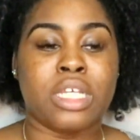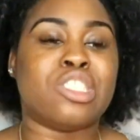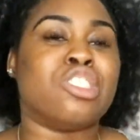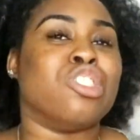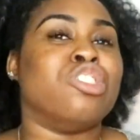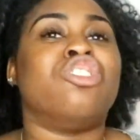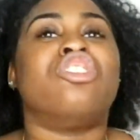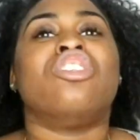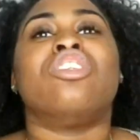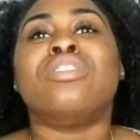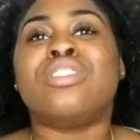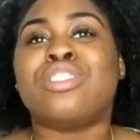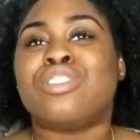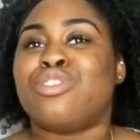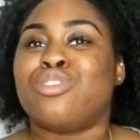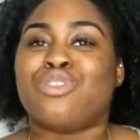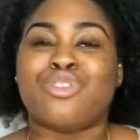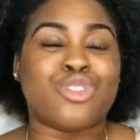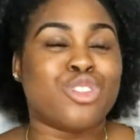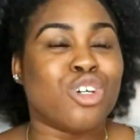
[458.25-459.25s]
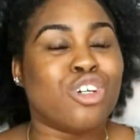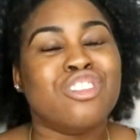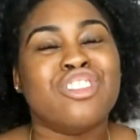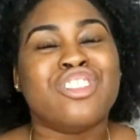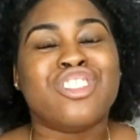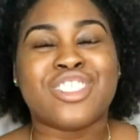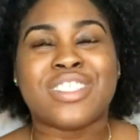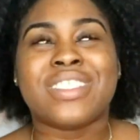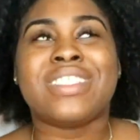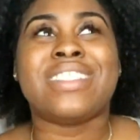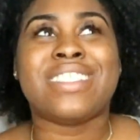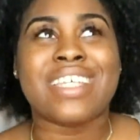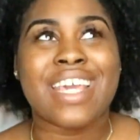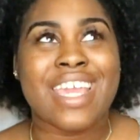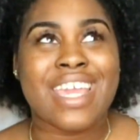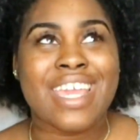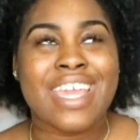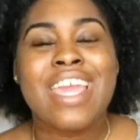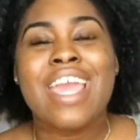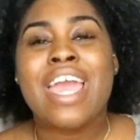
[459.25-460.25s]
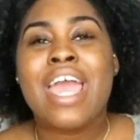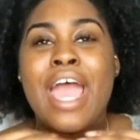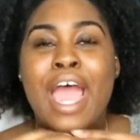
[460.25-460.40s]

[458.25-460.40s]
So don't just say